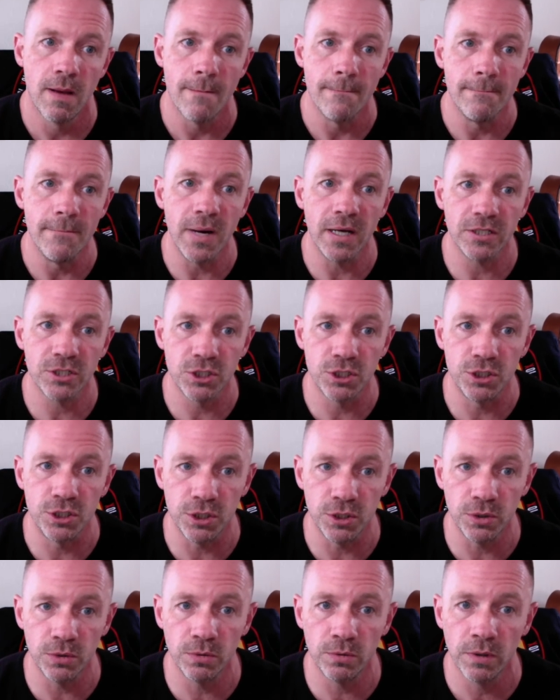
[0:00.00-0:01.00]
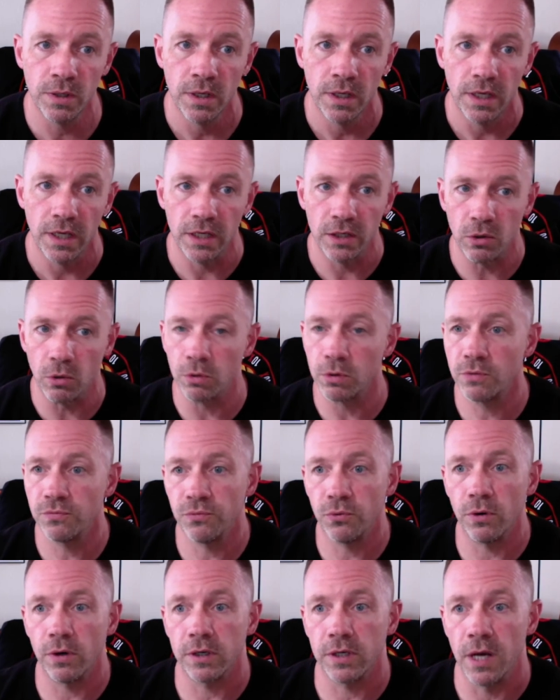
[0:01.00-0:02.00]
must do in order
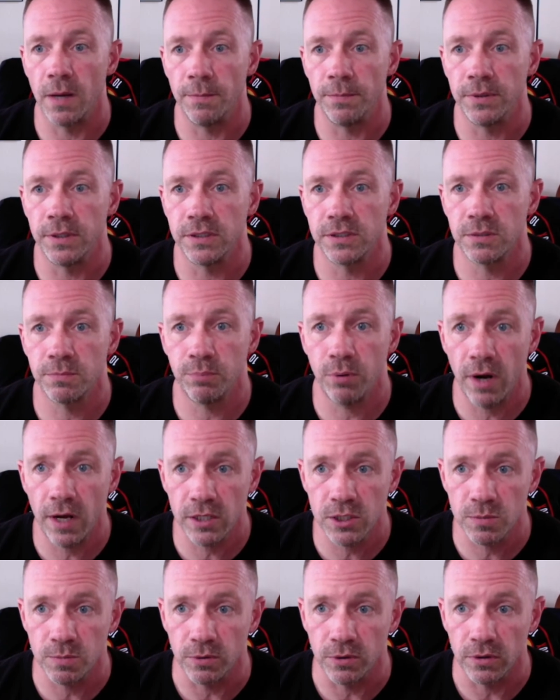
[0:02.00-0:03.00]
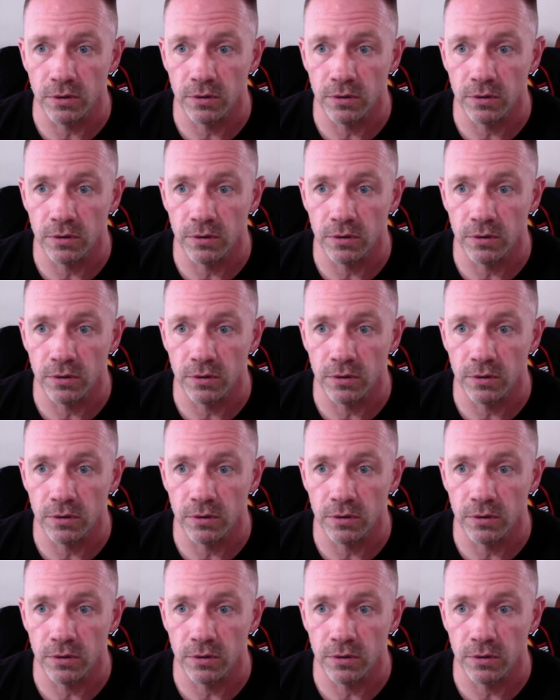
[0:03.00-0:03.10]
for a company to prosper.